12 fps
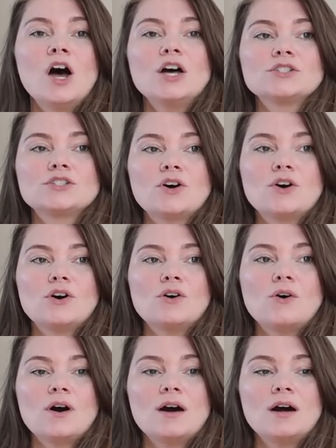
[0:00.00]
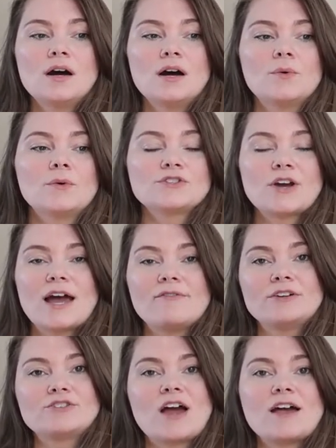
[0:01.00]
So we're
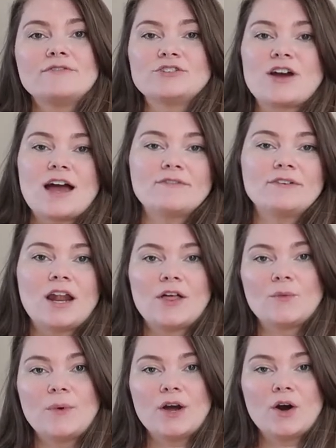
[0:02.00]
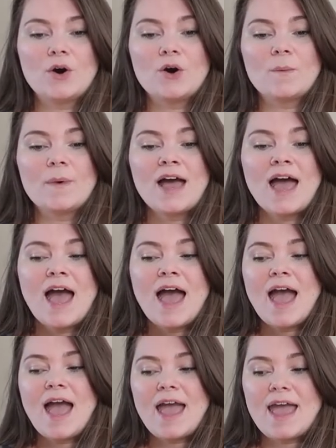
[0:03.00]
driving, driving, driving on the way home,
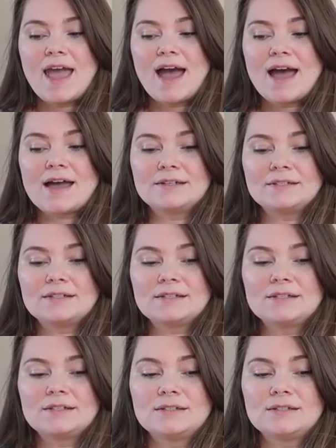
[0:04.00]
and